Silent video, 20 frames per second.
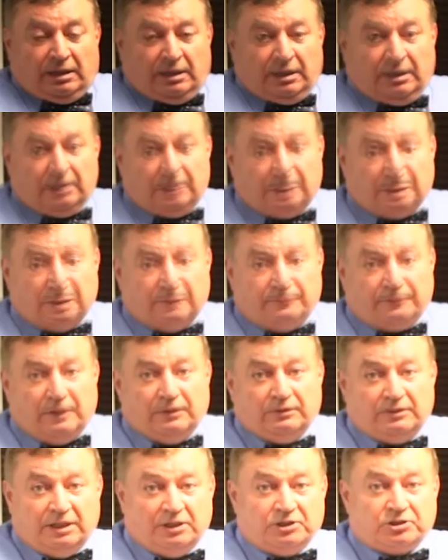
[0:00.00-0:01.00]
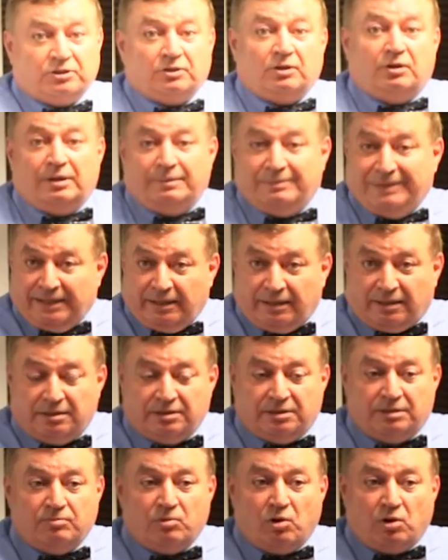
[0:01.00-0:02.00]
And the Foundation of American
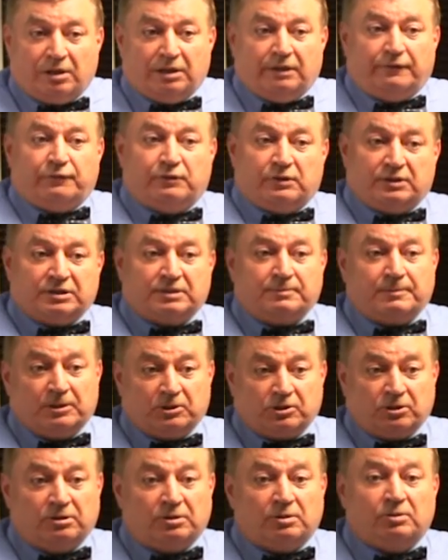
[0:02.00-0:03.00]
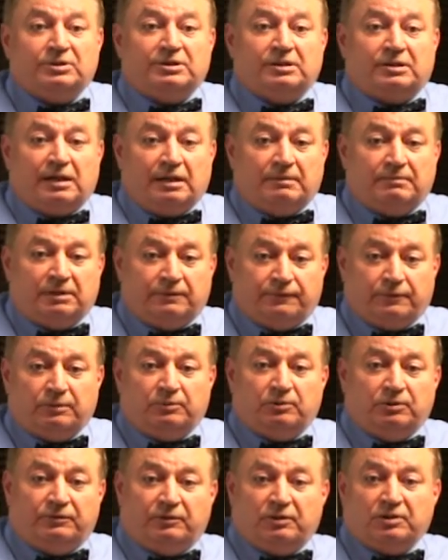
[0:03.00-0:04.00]
Demographers, especially Rudy Rommel from
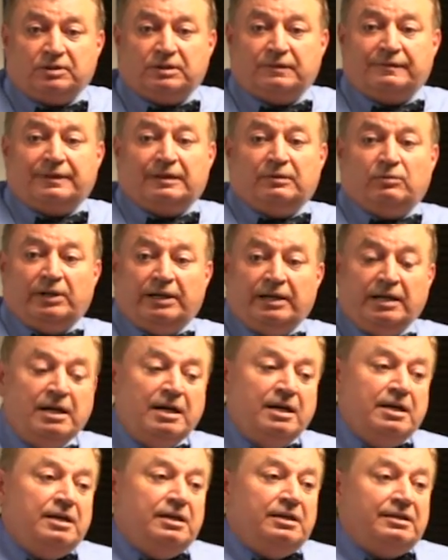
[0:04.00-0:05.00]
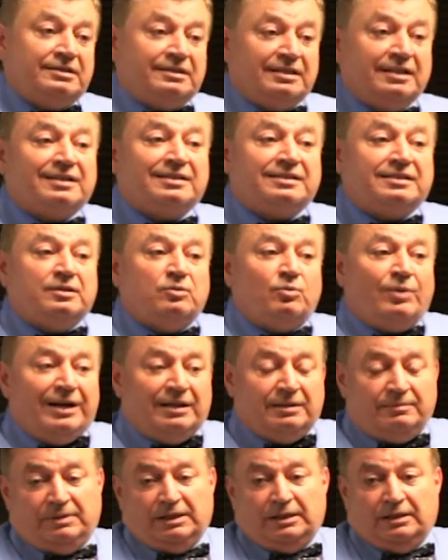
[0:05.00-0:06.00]
the University of Hawaii, is
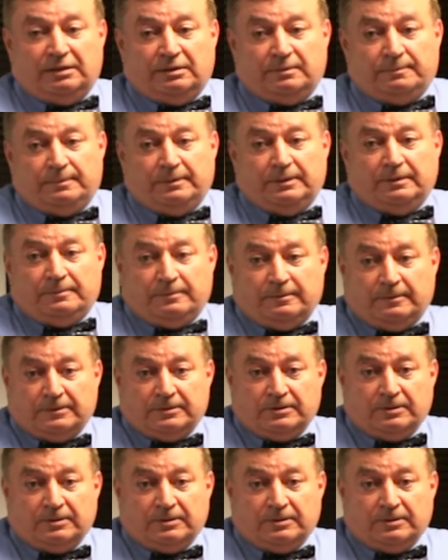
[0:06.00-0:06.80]
61 million people.